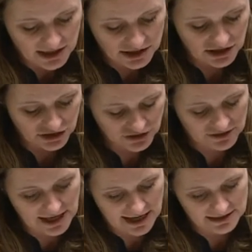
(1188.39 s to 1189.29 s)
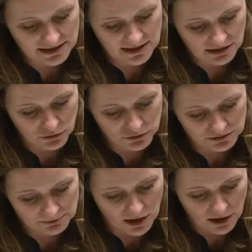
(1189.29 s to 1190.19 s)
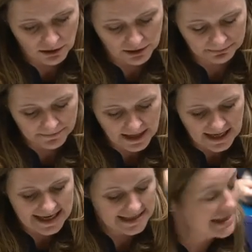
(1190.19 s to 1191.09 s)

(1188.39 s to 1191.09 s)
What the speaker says: such as that in Causton Park. It